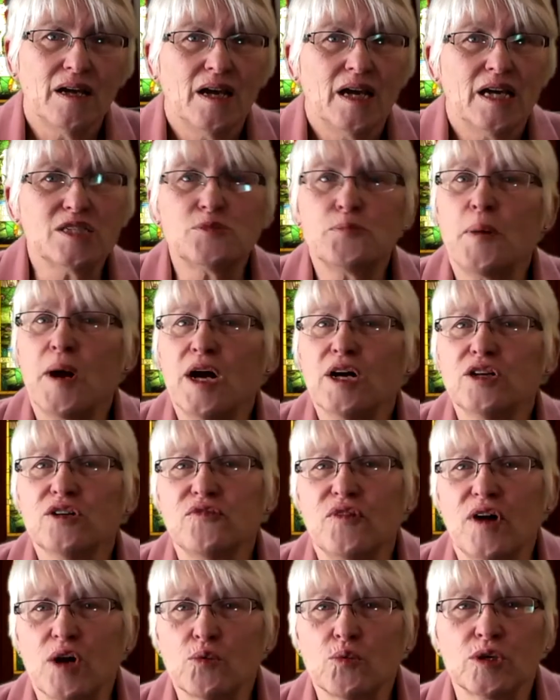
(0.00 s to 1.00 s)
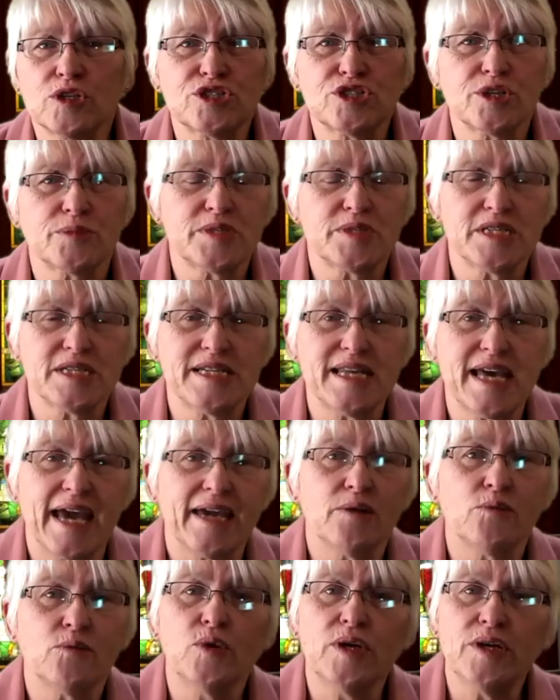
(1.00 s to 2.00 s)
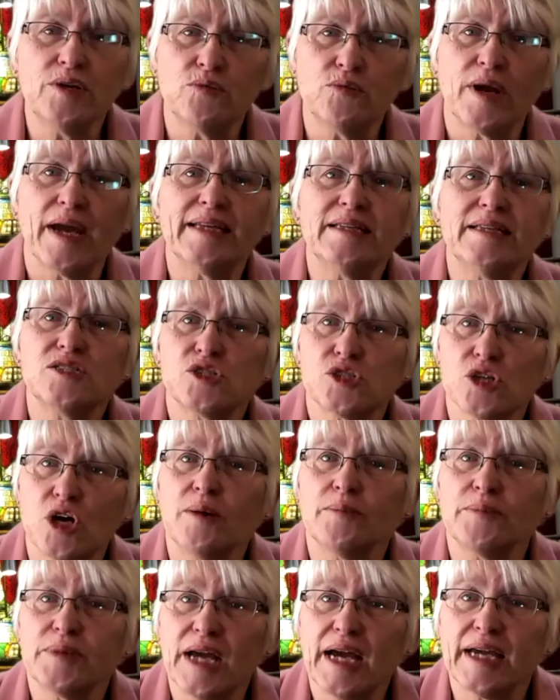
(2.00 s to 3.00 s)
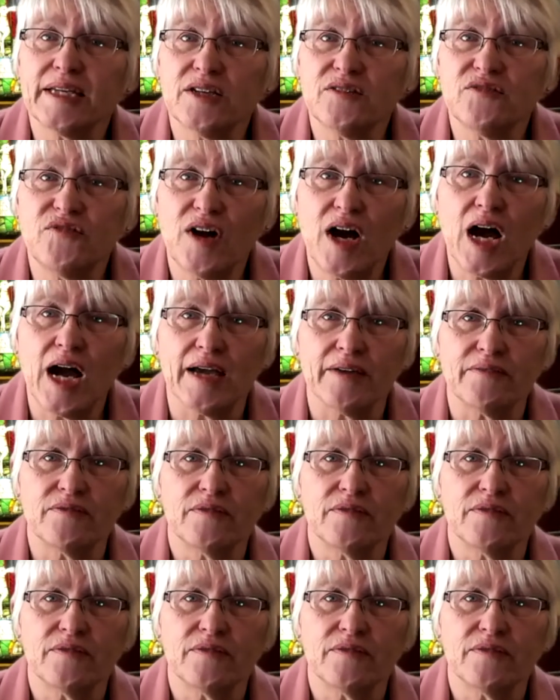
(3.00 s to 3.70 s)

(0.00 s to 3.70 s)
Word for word: As part of our worship today, we read Psalm 95.